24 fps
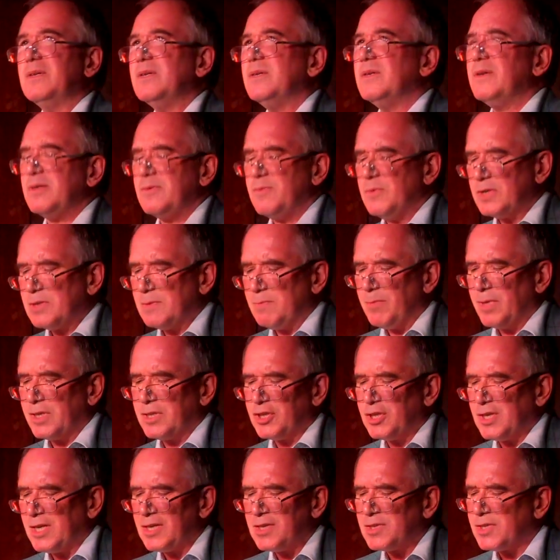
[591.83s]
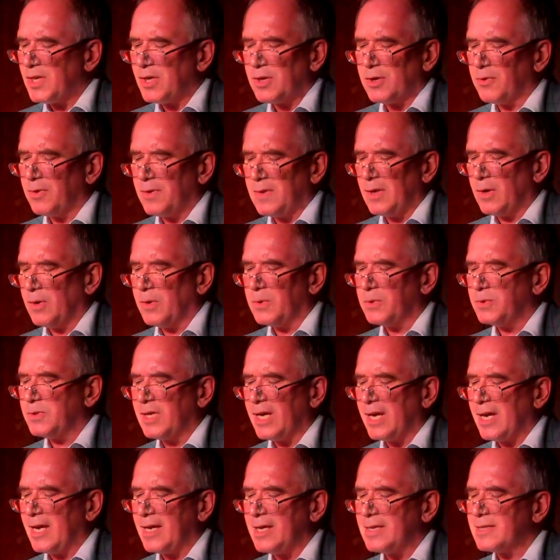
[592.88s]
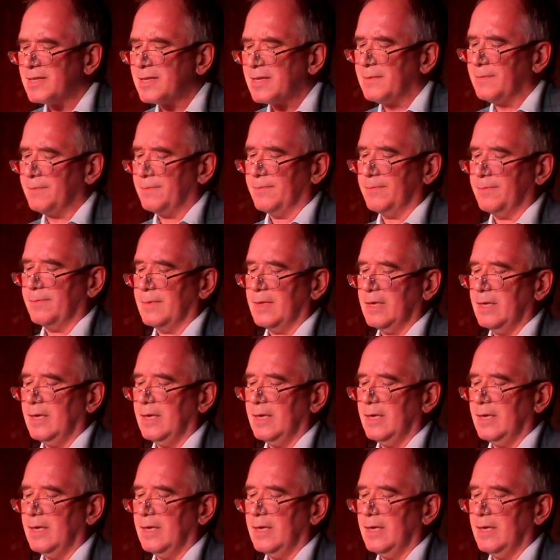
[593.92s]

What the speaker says: Oh, it was much easier in the old days,